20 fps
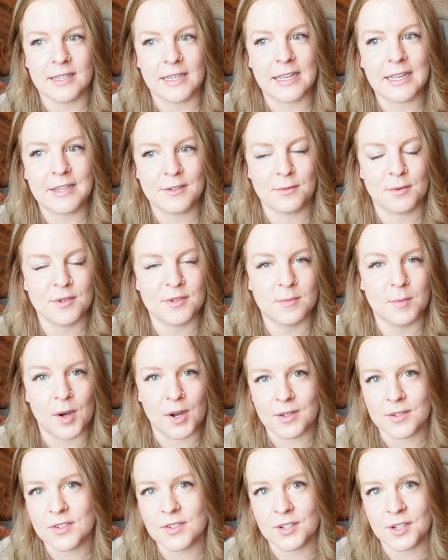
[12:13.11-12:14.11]
Like, his
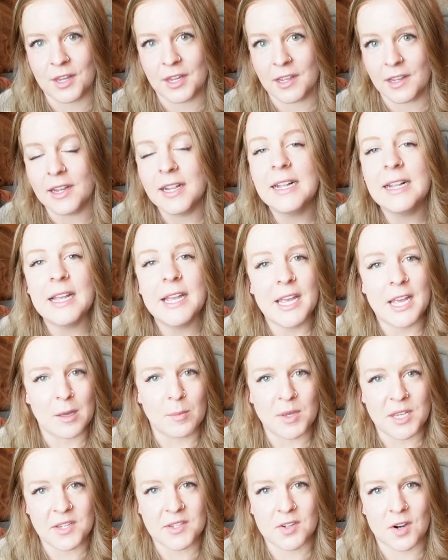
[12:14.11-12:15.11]
response to the Hit
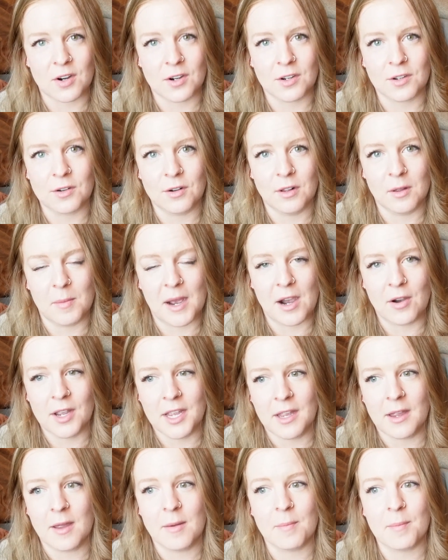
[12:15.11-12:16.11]
Piece article about
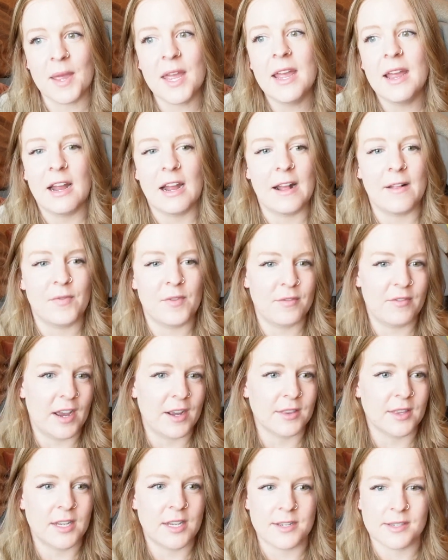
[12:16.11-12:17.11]
him, and the
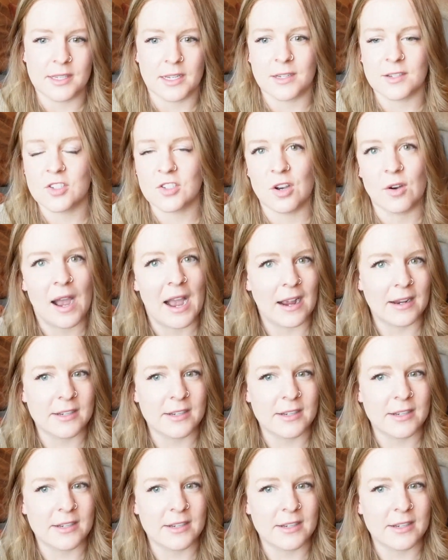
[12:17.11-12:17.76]
fact that he's like so